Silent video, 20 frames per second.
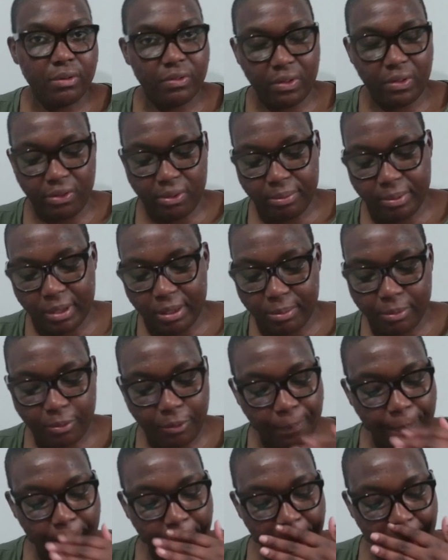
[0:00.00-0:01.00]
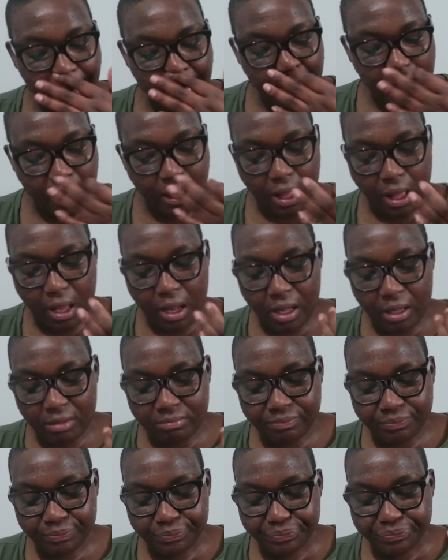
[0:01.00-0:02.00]
with other people.
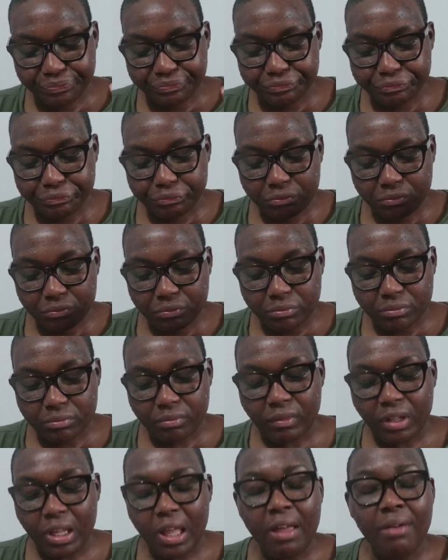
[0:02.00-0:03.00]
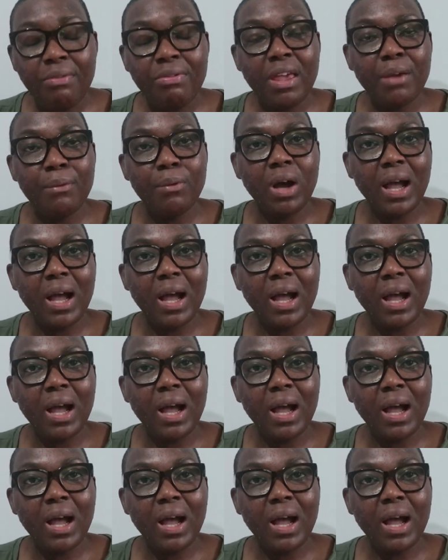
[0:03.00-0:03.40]
They